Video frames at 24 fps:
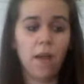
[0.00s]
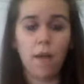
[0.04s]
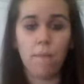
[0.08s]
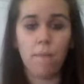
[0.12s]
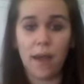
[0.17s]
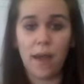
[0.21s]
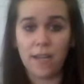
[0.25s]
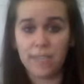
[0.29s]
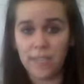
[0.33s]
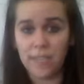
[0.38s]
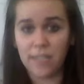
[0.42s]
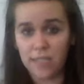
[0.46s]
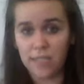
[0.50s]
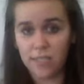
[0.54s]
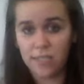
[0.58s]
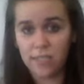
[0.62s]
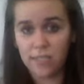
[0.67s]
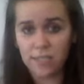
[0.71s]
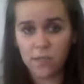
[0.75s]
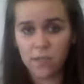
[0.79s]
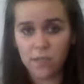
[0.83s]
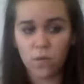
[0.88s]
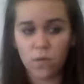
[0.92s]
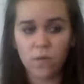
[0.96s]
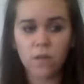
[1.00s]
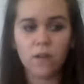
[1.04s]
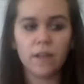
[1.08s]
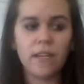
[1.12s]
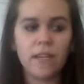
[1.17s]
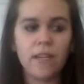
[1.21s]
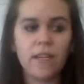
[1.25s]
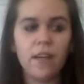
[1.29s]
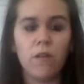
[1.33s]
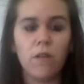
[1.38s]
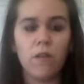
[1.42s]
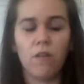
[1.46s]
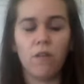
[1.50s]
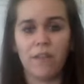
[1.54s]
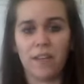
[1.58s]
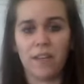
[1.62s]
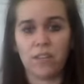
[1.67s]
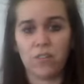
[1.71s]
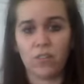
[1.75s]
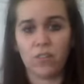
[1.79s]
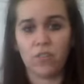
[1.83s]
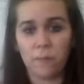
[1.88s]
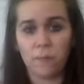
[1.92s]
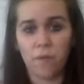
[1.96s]
my Scentsy story, we've
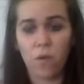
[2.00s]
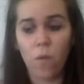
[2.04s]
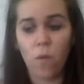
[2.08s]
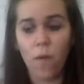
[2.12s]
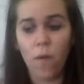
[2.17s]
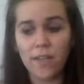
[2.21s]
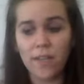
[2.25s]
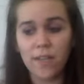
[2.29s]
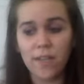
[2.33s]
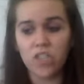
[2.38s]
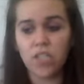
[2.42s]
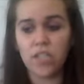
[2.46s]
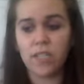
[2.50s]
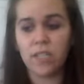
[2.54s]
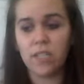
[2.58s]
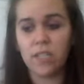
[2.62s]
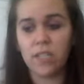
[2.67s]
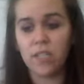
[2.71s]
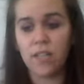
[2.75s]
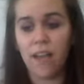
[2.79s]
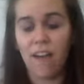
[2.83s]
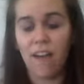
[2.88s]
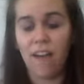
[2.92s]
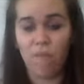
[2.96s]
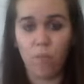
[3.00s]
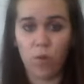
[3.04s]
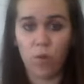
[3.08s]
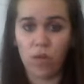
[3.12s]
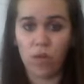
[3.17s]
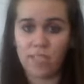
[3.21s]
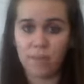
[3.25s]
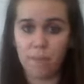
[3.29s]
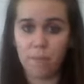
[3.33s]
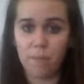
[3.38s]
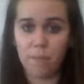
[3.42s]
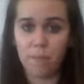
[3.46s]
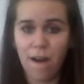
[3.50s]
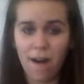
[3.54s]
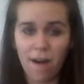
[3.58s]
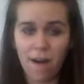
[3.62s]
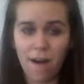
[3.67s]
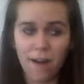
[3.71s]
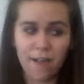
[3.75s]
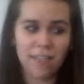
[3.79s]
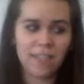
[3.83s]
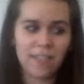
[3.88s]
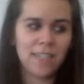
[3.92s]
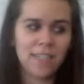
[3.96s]
answered some questions, I've booked some
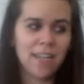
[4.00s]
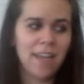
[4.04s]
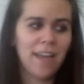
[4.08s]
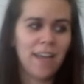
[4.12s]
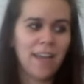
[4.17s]
parties.